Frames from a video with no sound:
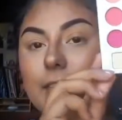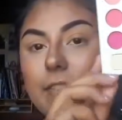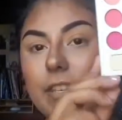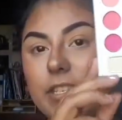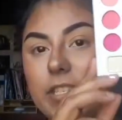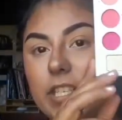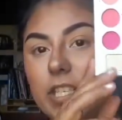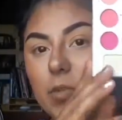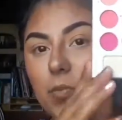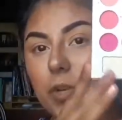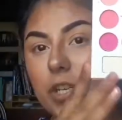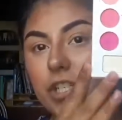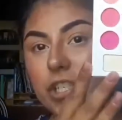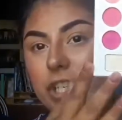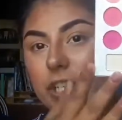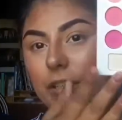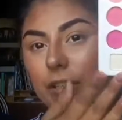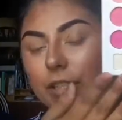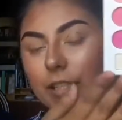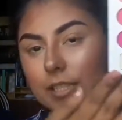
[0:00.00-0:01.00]
This is what
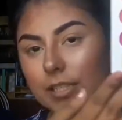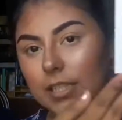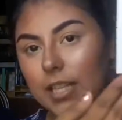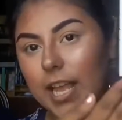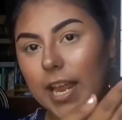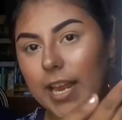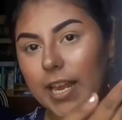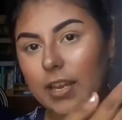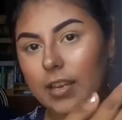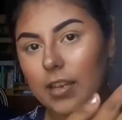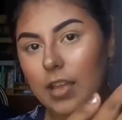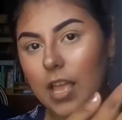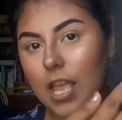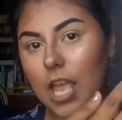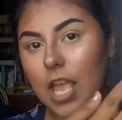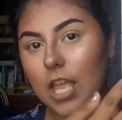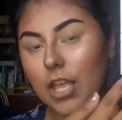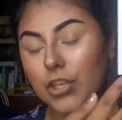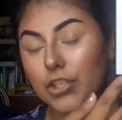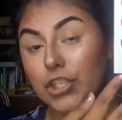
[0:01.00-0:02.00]
she looks like.
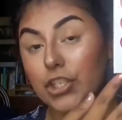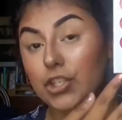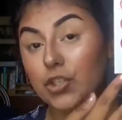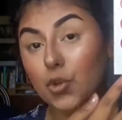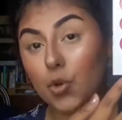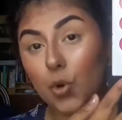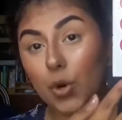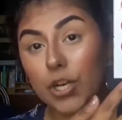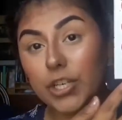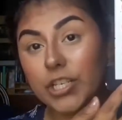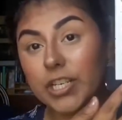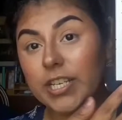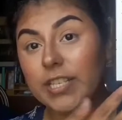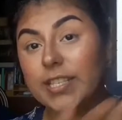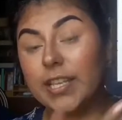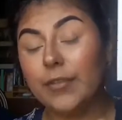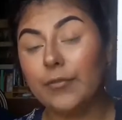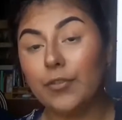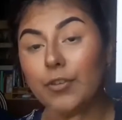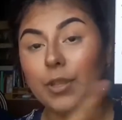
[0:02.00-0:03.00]
She's
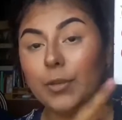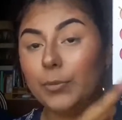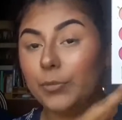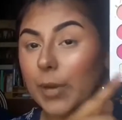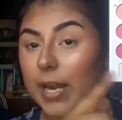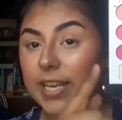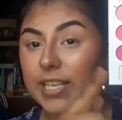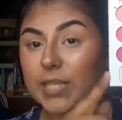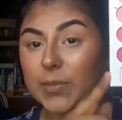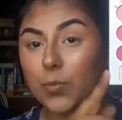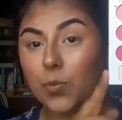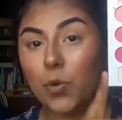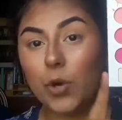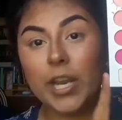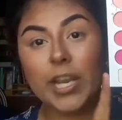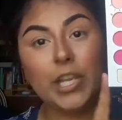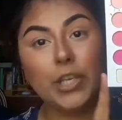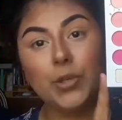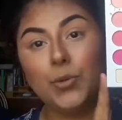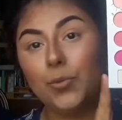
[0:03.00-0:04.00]
gorgeous, and for the price
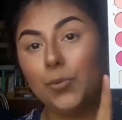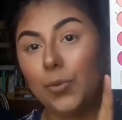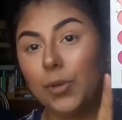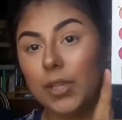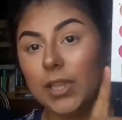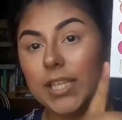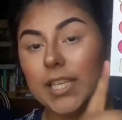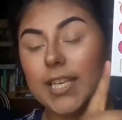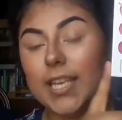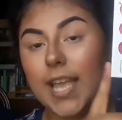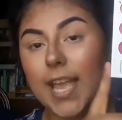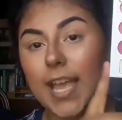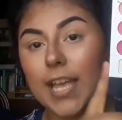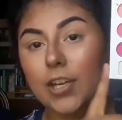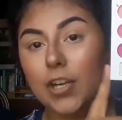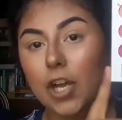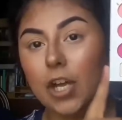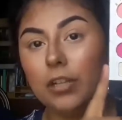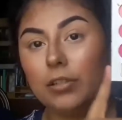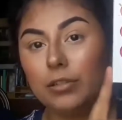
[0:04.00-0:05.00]
point, you really
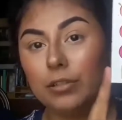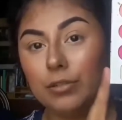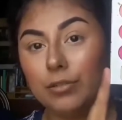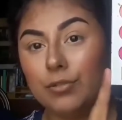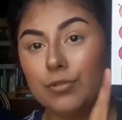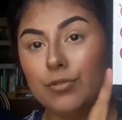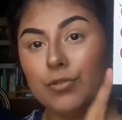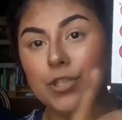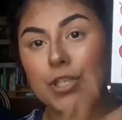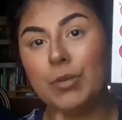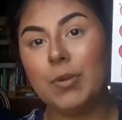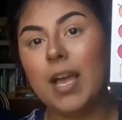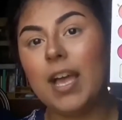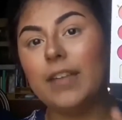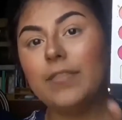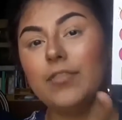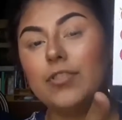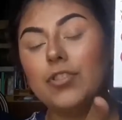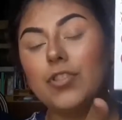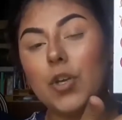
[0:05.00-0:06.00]
cannot lose. You
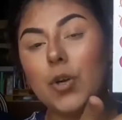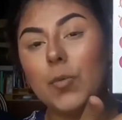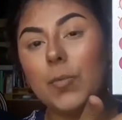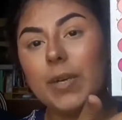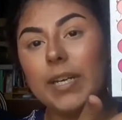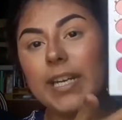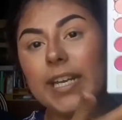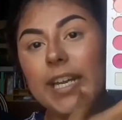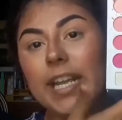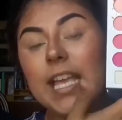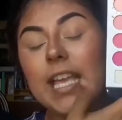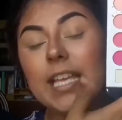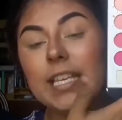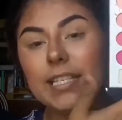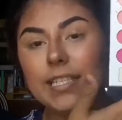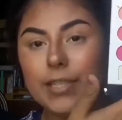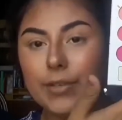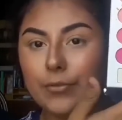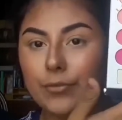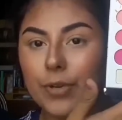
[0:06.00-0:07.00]
have so many
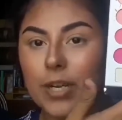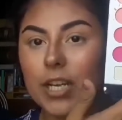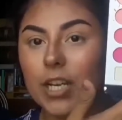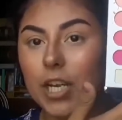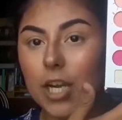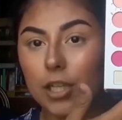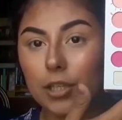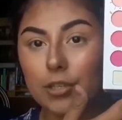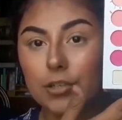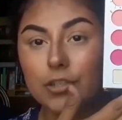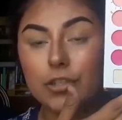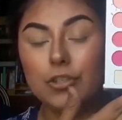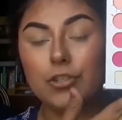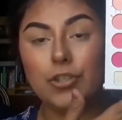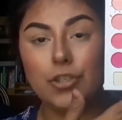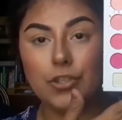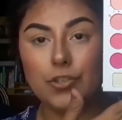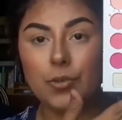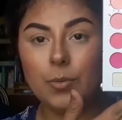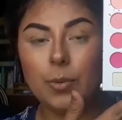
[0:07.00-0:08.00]
different colors to
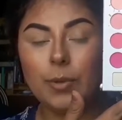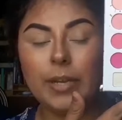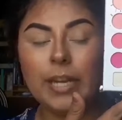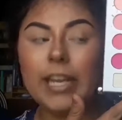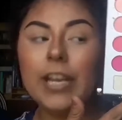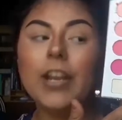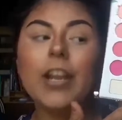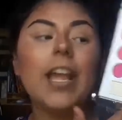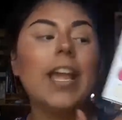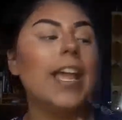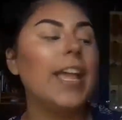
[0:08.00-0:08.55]
choose from in here.